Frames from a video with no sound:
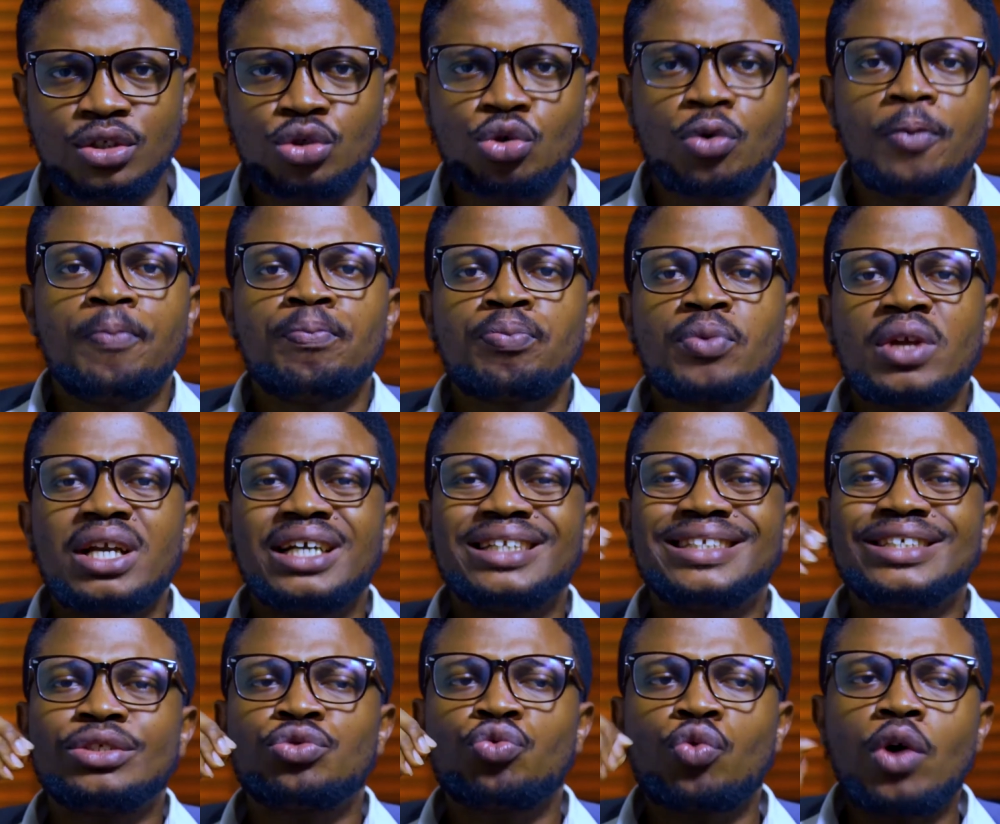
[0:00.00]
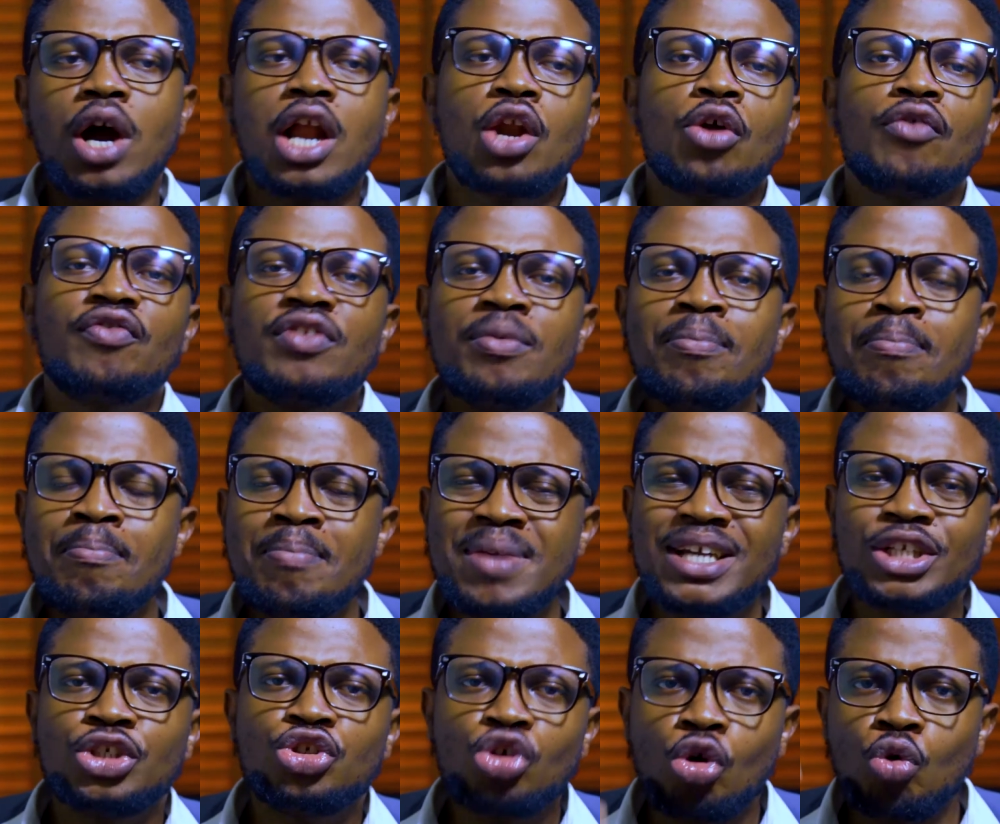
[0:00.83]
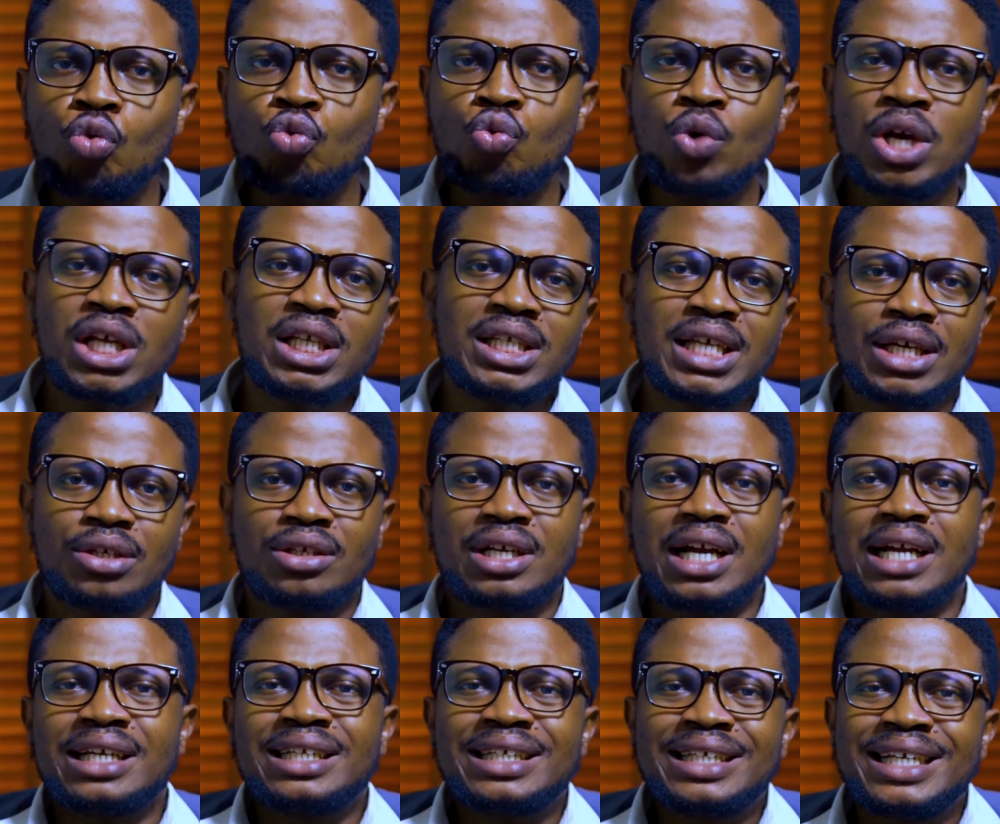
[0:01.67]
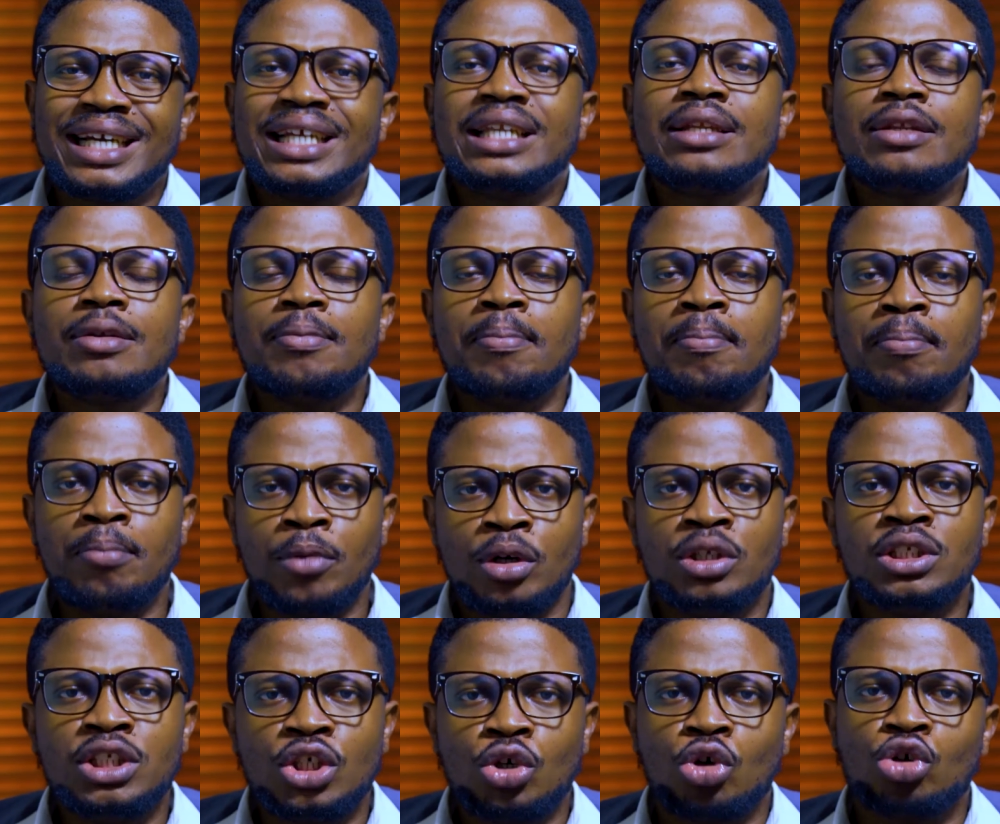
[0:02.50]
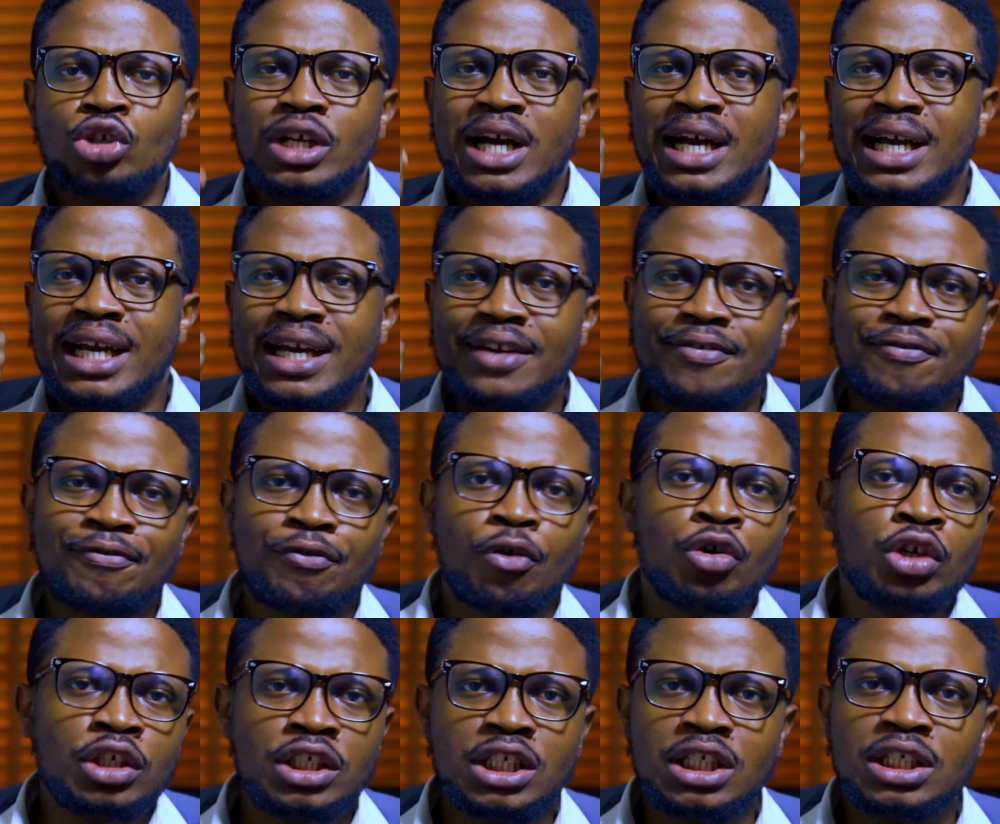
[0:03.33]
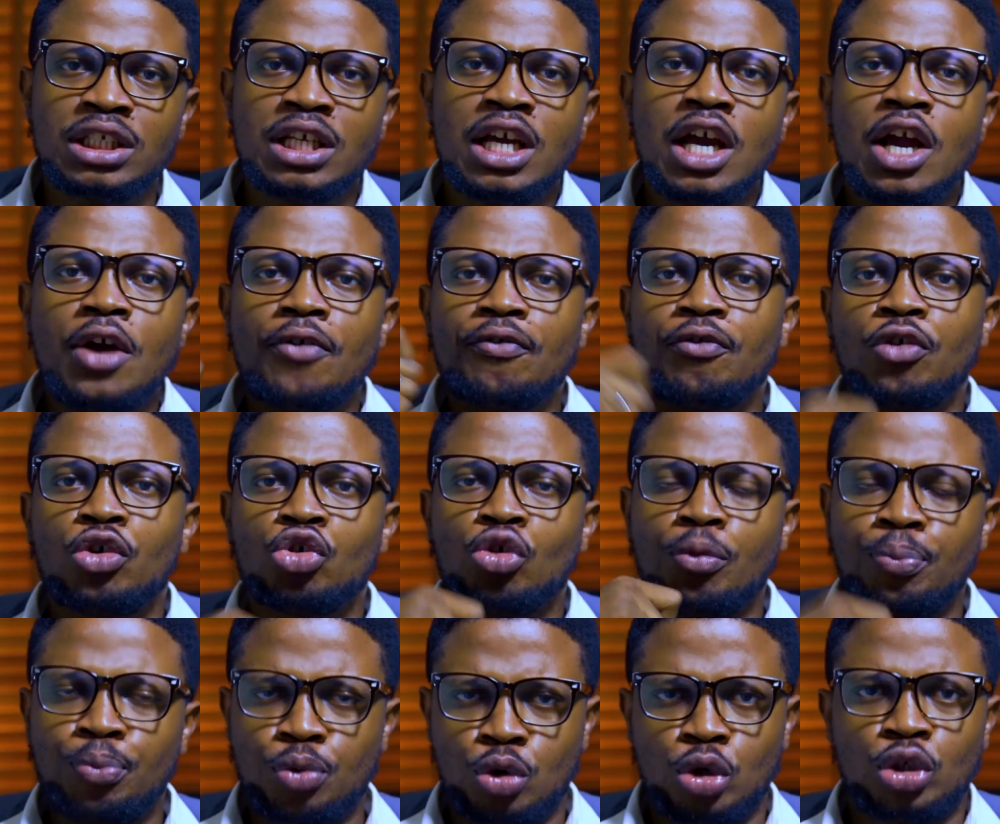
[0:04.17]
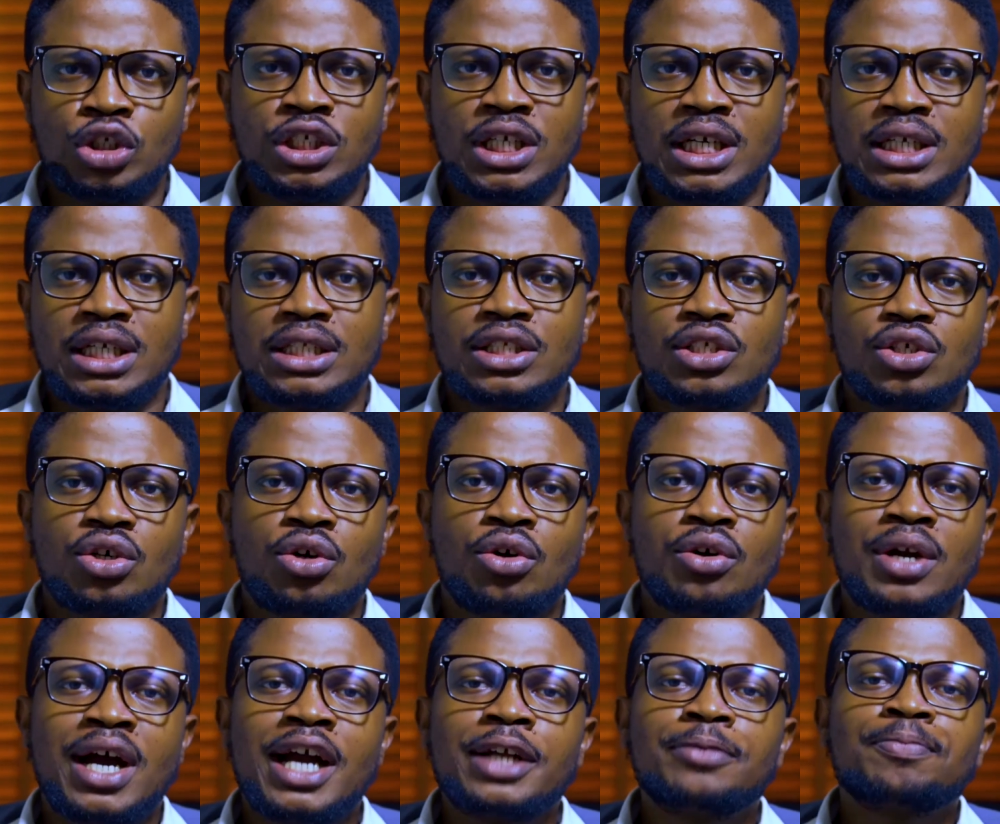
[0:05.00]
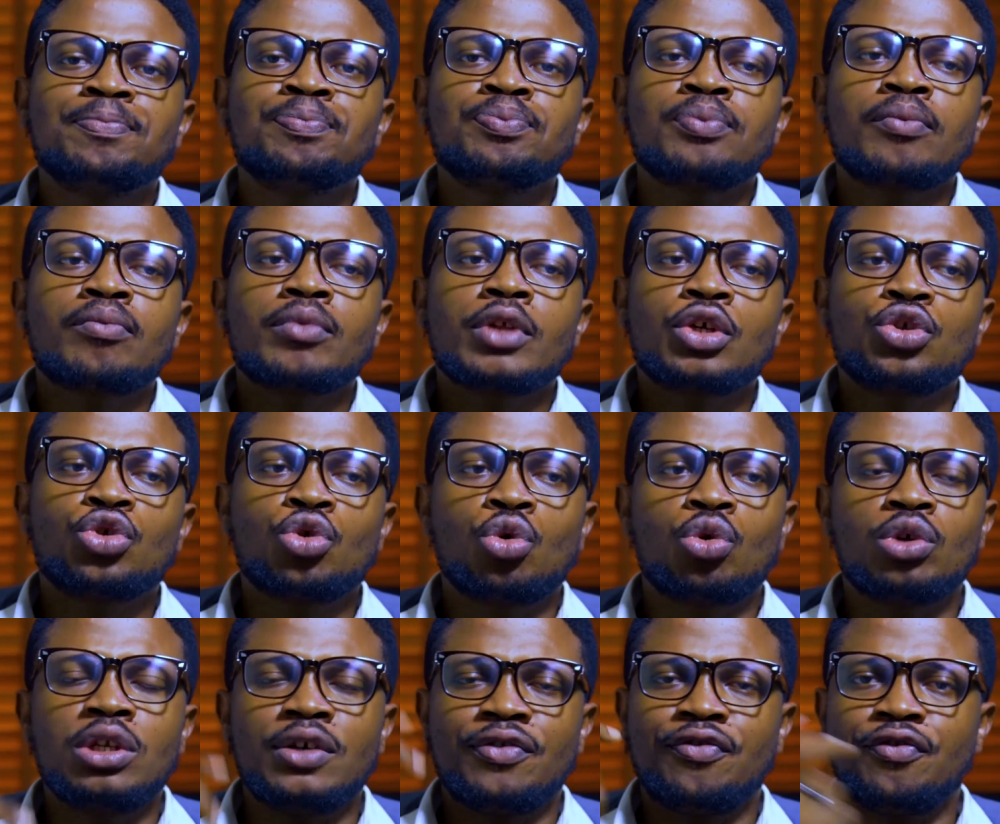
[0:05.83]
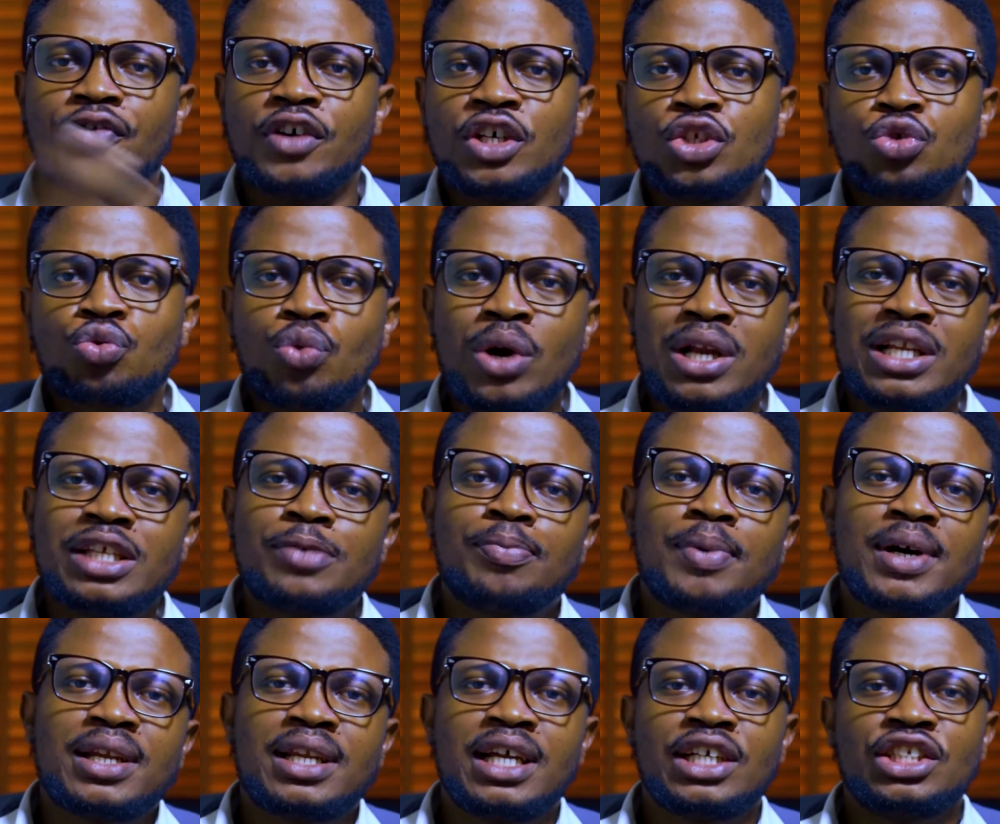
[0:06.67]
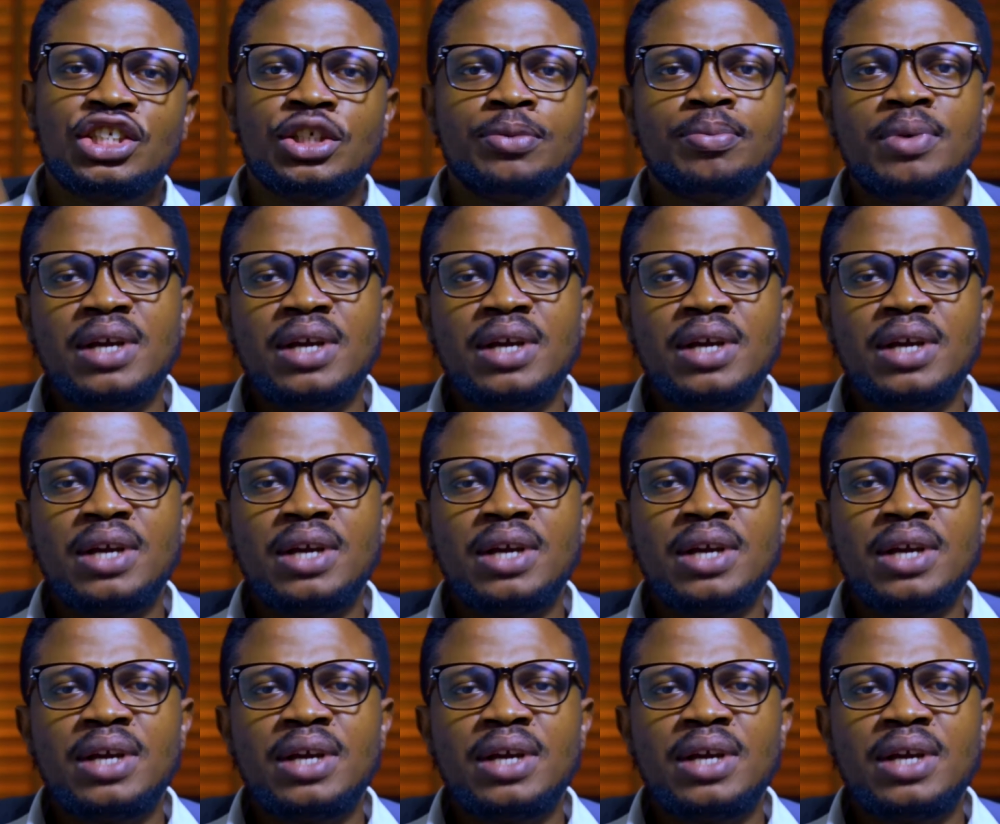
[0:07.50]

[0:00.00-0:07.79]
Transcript: So it is one of the major ways that you can get money or you can get funding for your project, all right? So the first one is partnership,